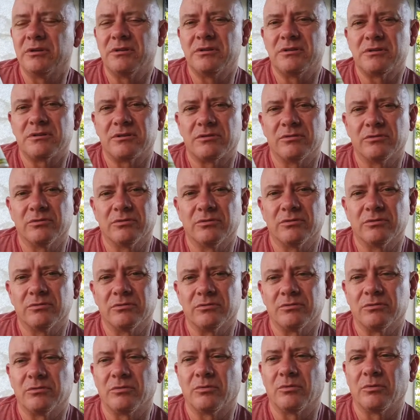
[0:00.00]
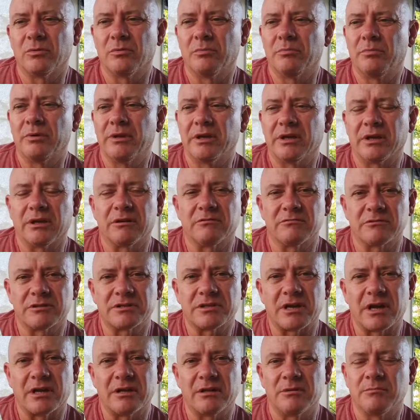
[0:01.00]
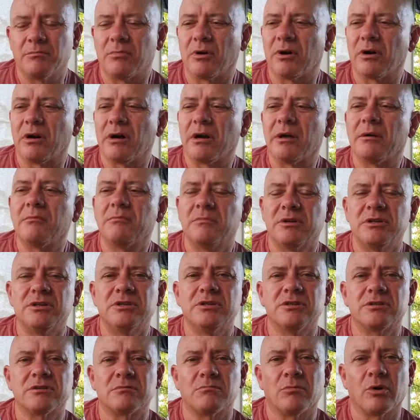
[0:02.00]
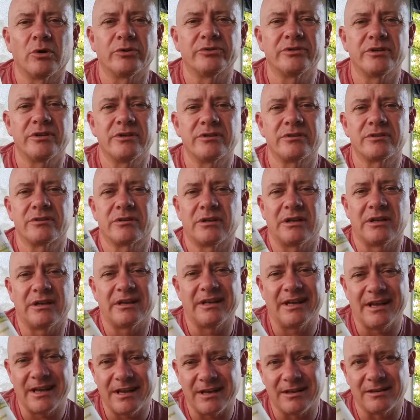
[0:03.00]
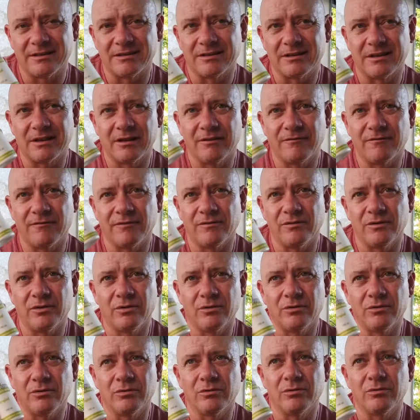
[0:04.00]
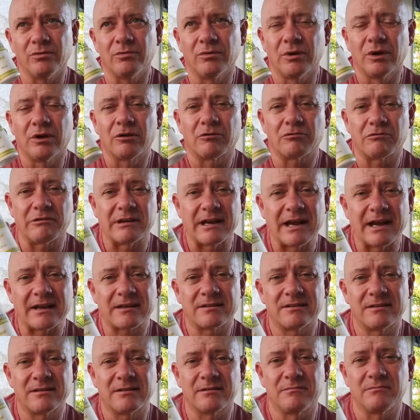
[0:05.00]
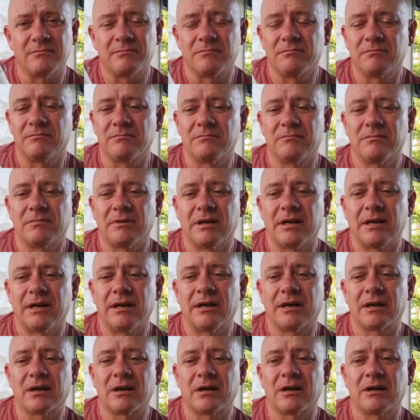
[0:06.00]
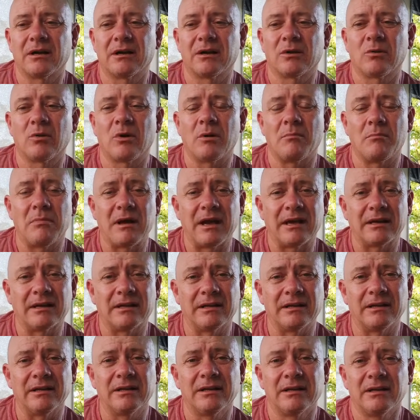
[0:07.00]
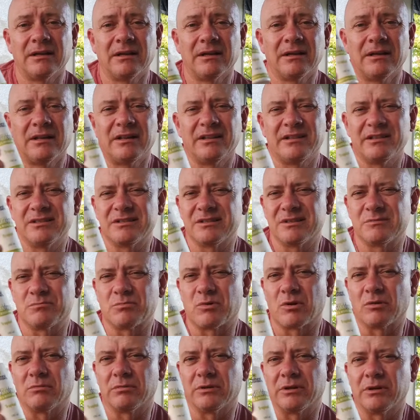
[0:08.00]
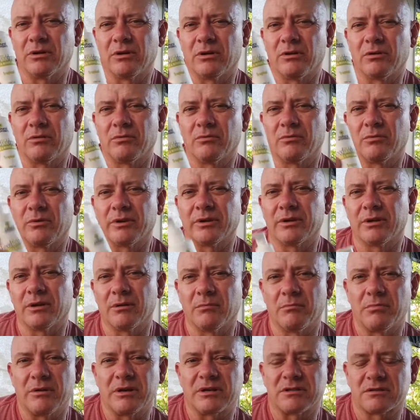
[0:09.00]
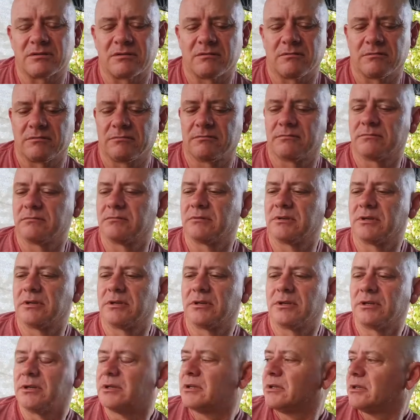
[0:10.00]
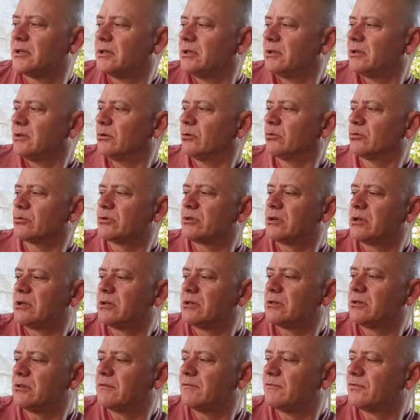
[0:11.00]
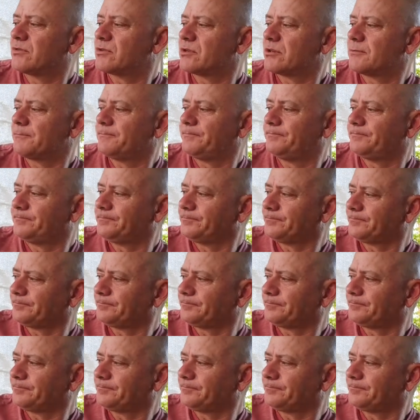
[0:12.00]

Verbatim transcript: We still were being irritated by midges and mozzies. And again, if you react to them uh, quite badly, this is probably not one of your best alternatives.